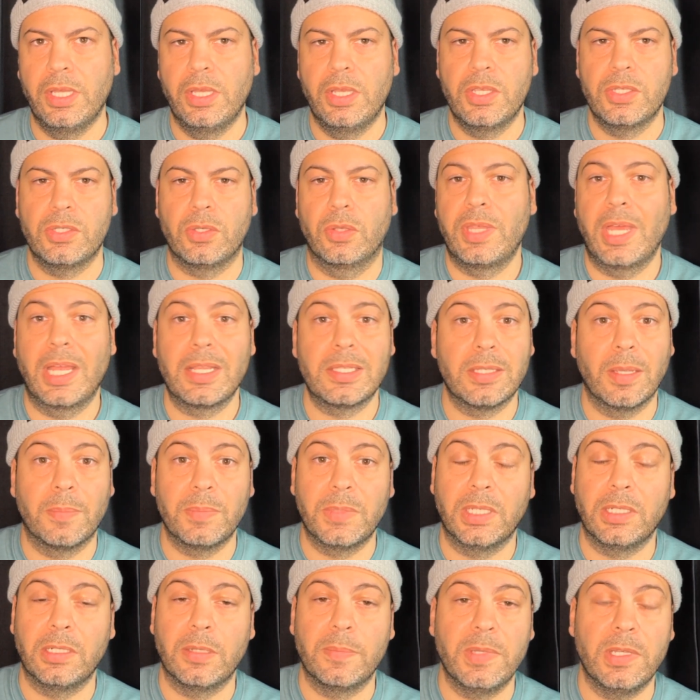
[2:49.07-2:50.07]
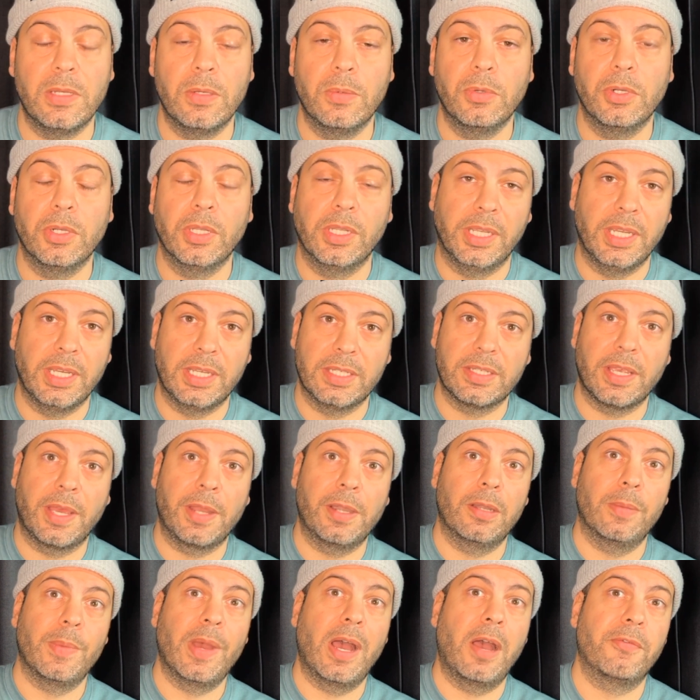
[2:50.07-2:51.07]
So that's something to be really excited
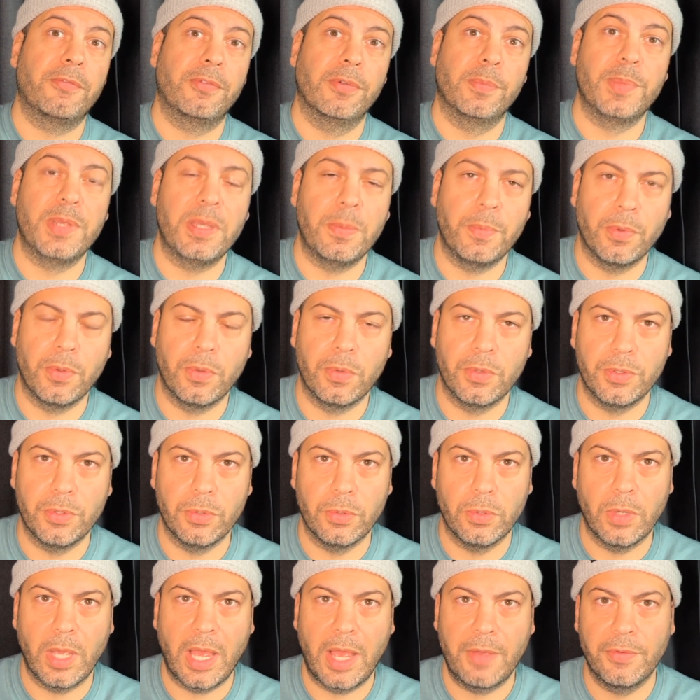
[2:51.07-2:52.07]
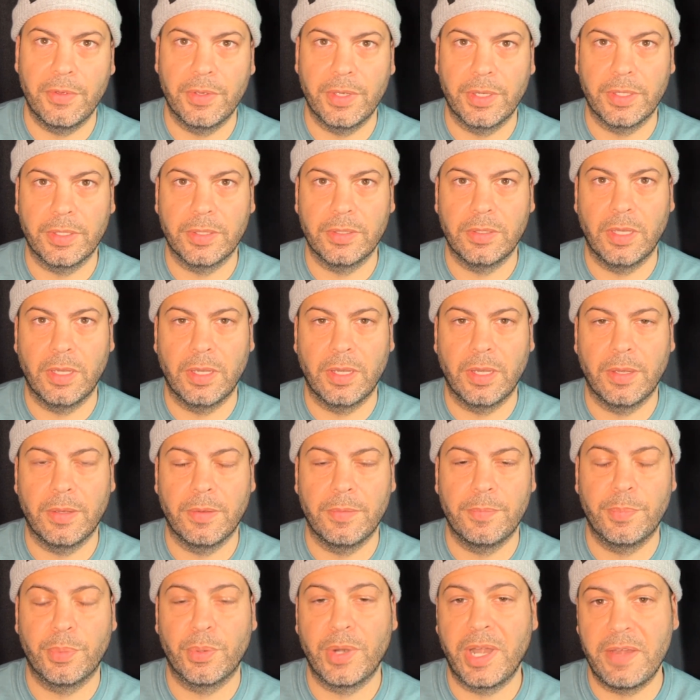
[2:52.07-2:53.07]
about for people who have a, a
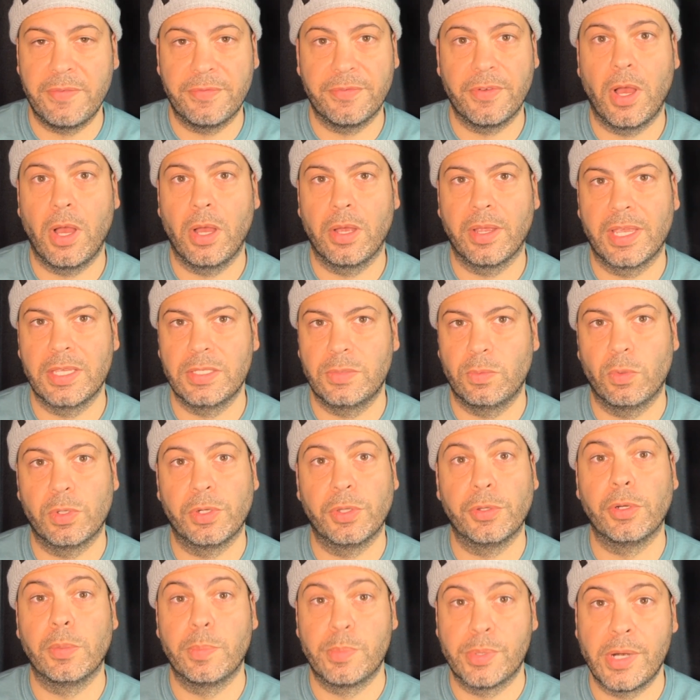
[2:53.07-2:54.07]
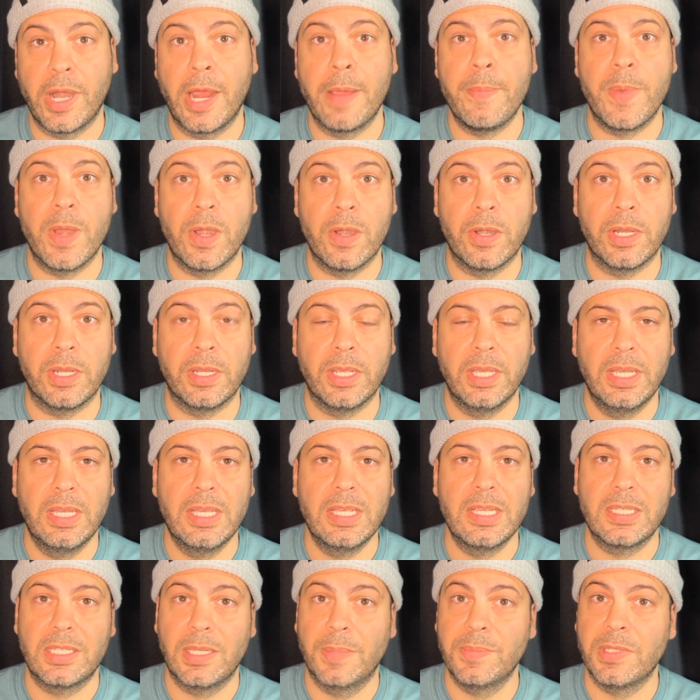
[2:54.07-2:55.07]
brain fog as one of their primary
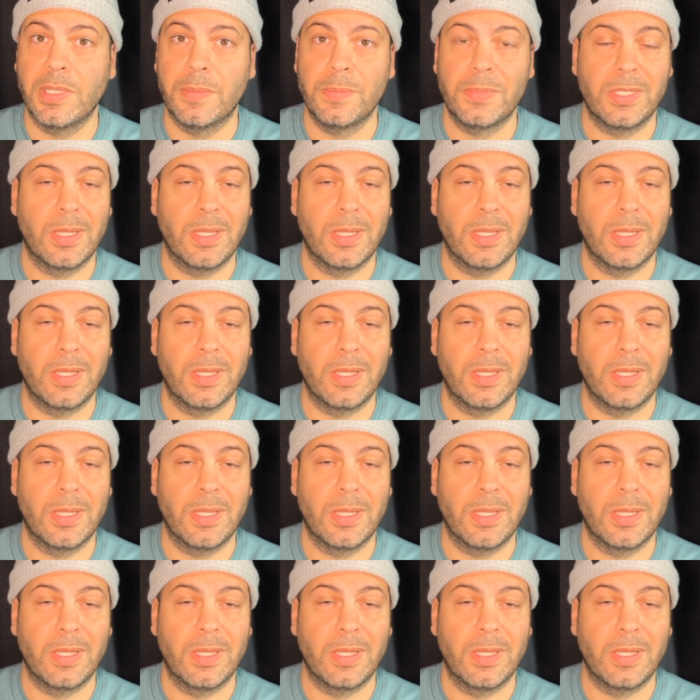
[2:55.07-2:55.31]
symptoms.